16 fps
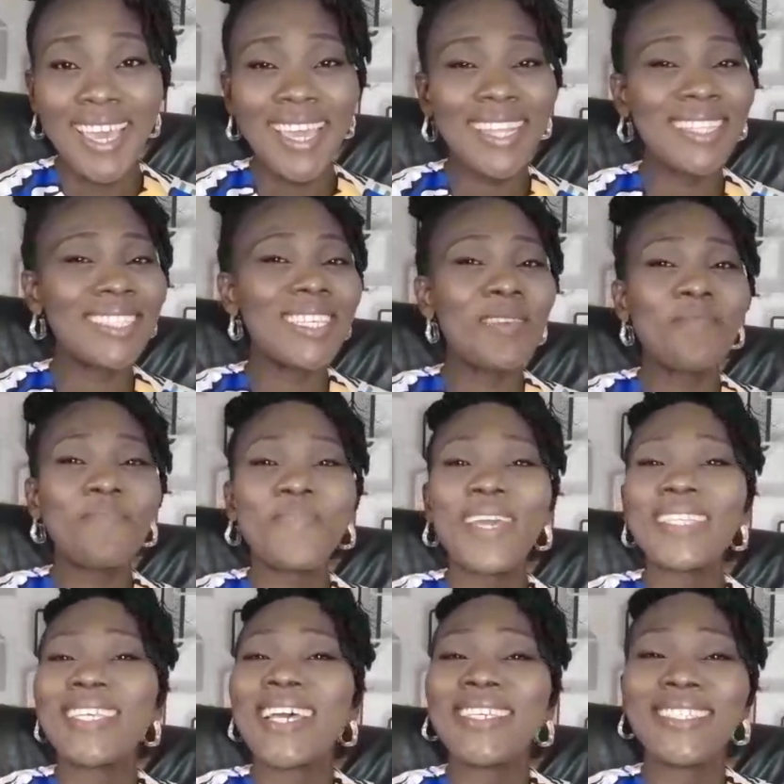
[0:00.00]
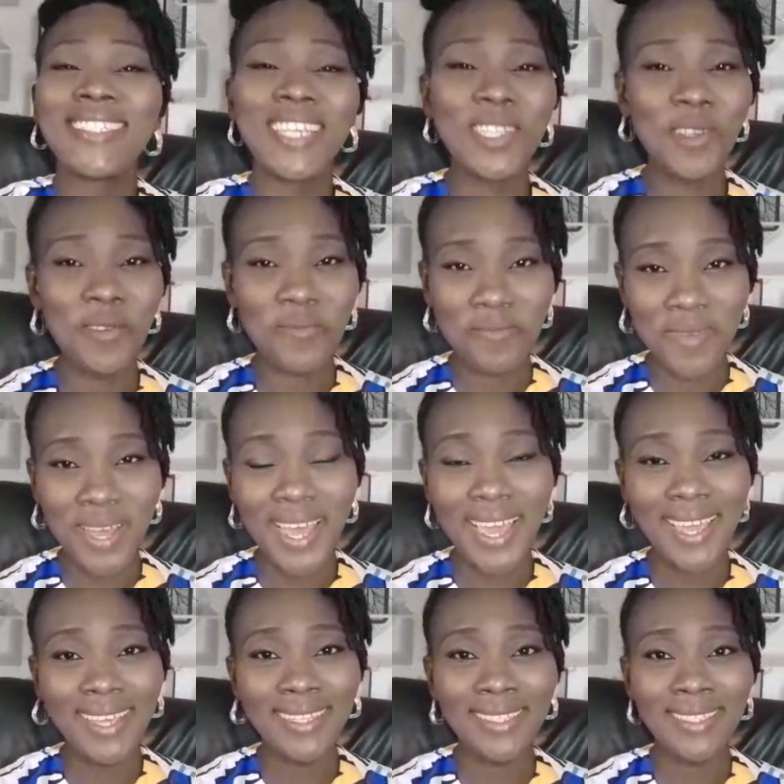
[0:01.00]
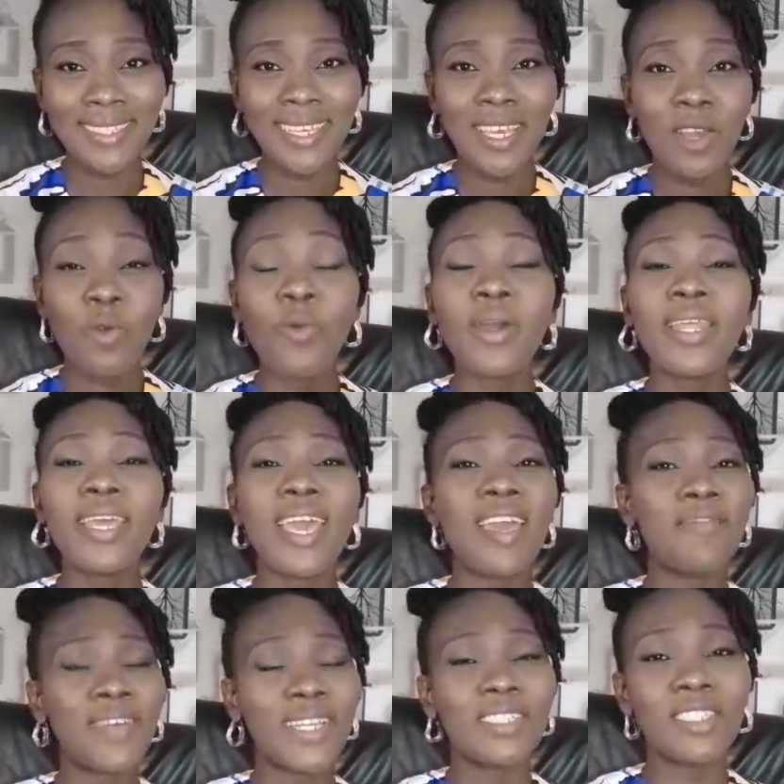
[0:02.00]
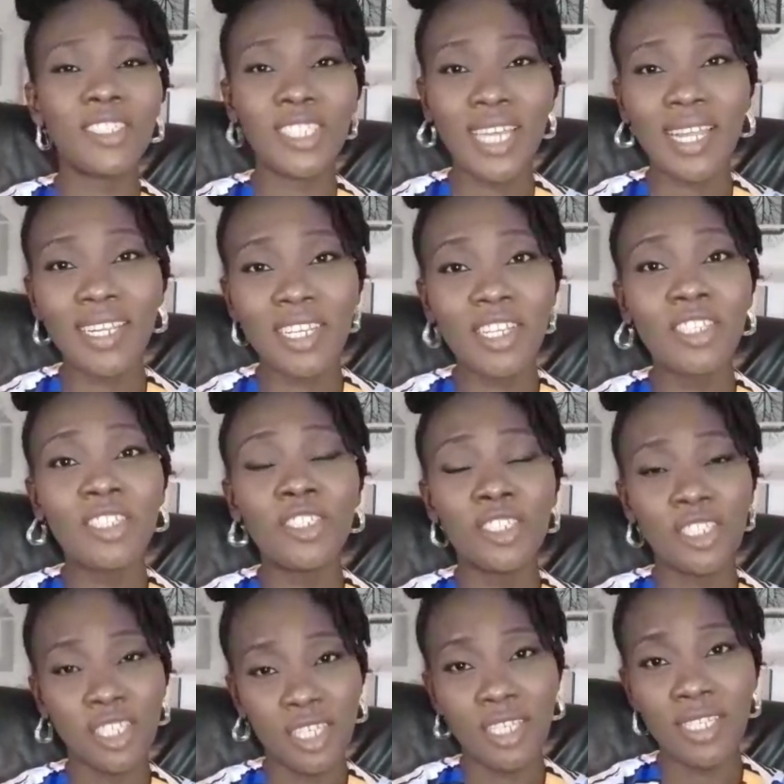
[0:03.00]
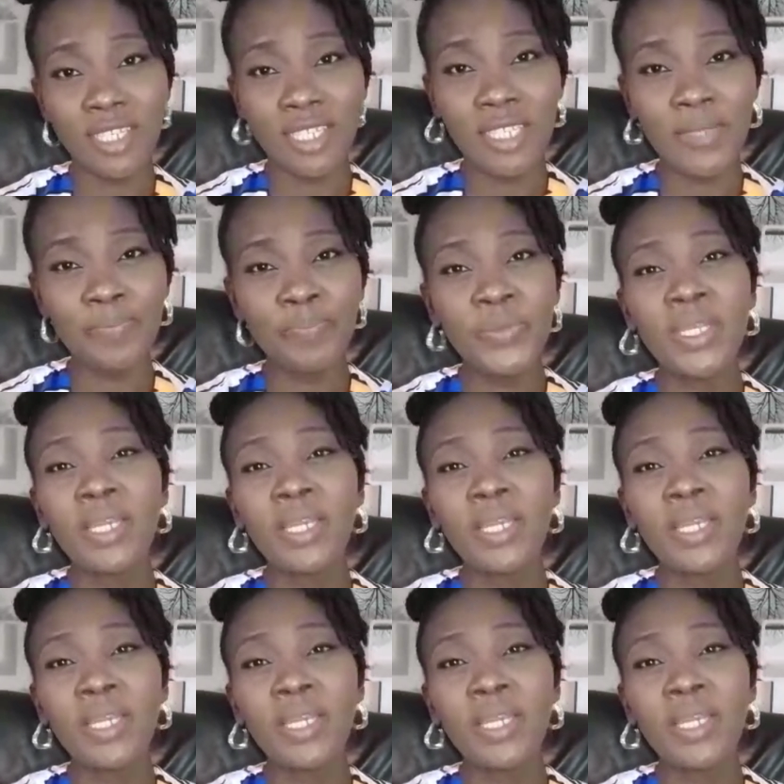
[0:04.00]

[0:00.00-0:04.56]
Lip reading: It is a better state of mind, whatever the challenge is.